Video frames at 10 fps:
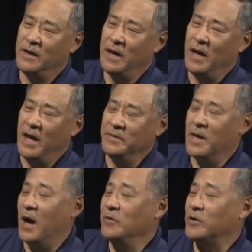And
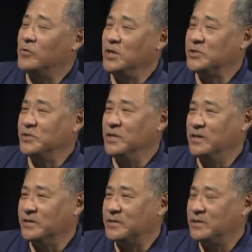now the question
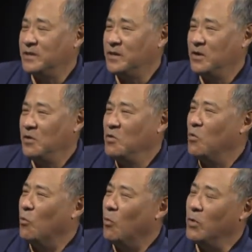is,
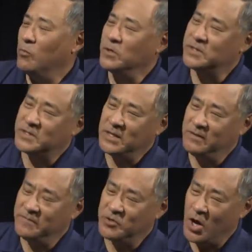what would
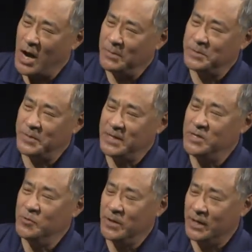Steve Jobs be
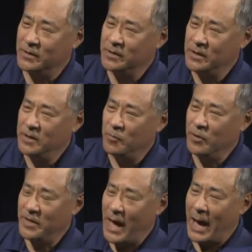doing
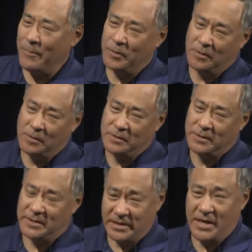with Apple
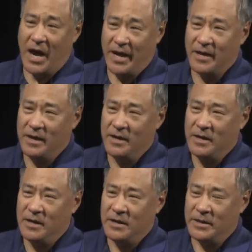today?
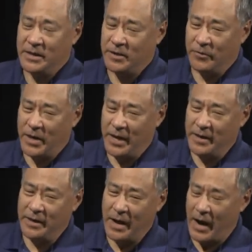He
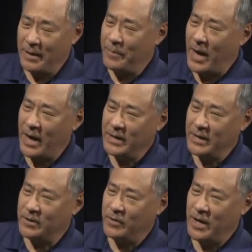created iPad, he
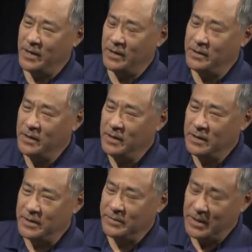created
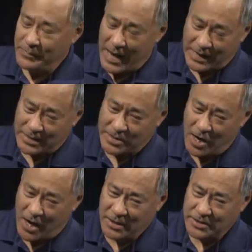the
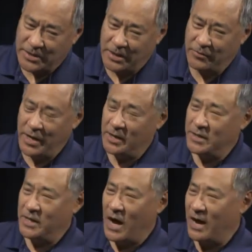Macintosh, he created
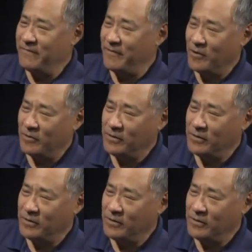the iPhone.